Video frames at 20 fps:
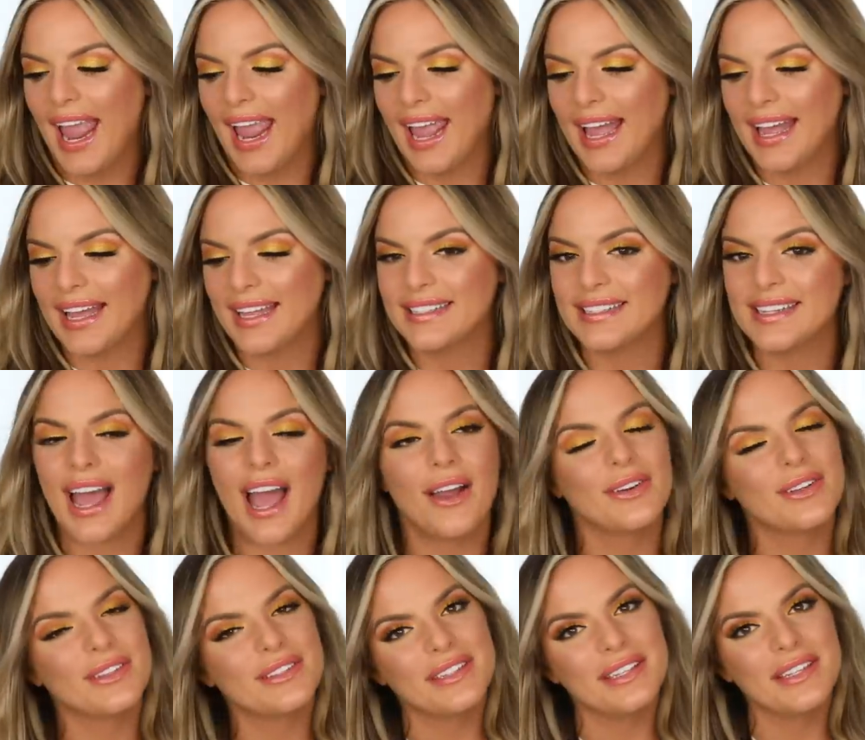and I
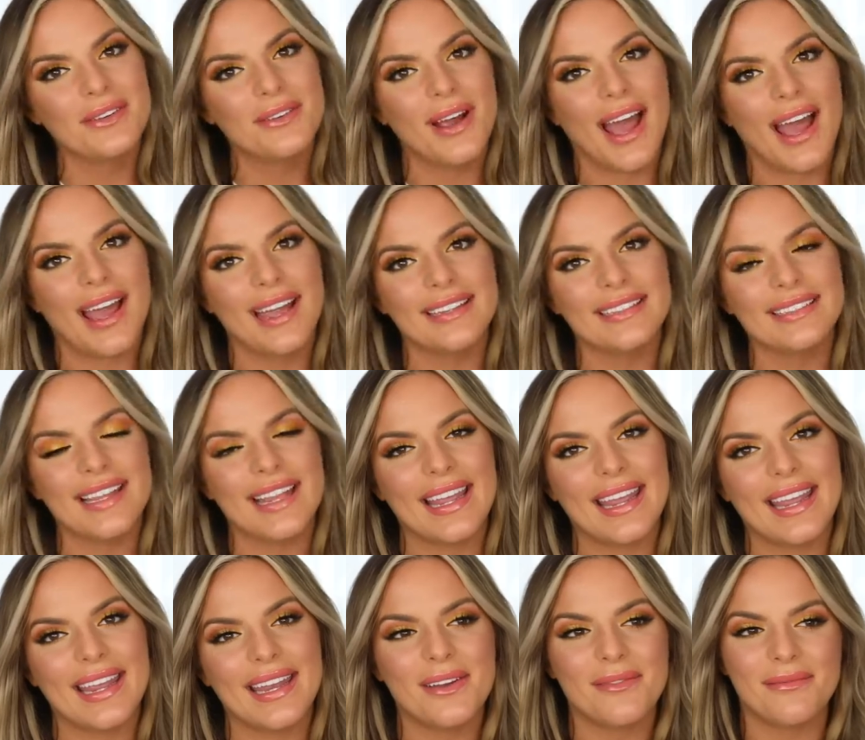will see you guys
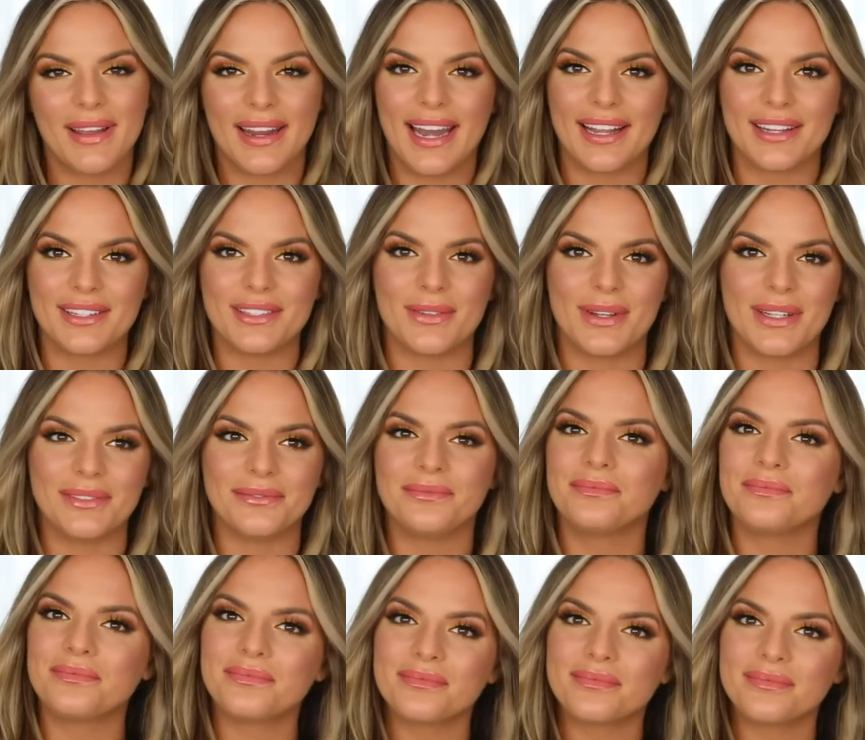in my next one.
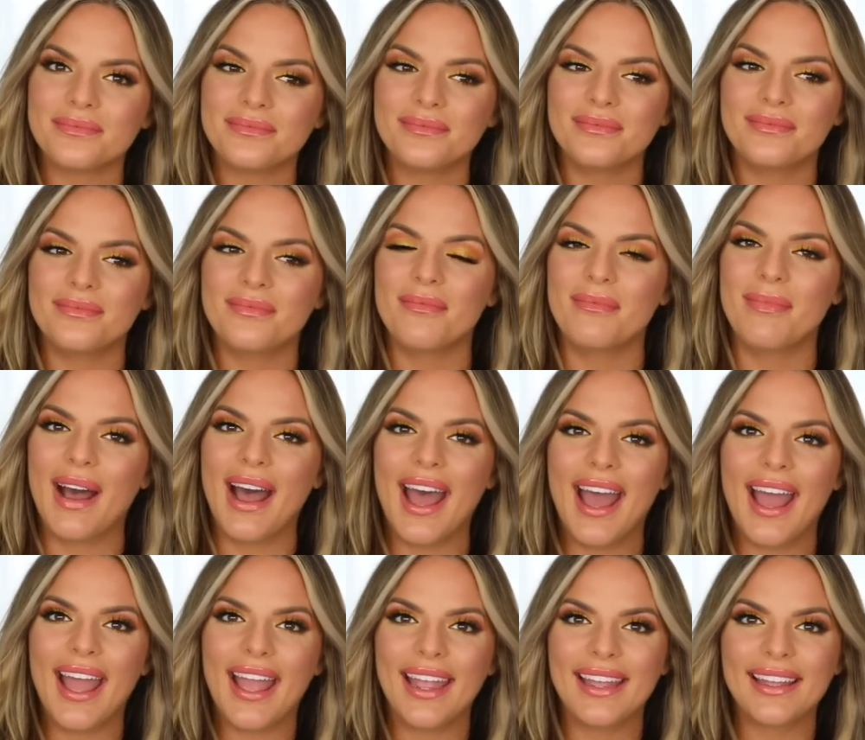
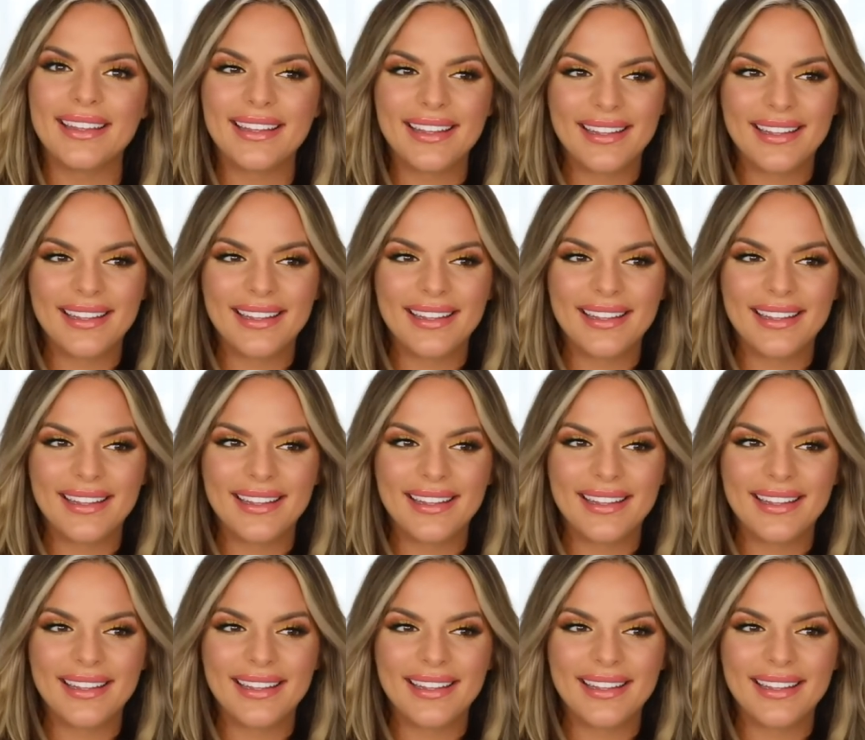Bye!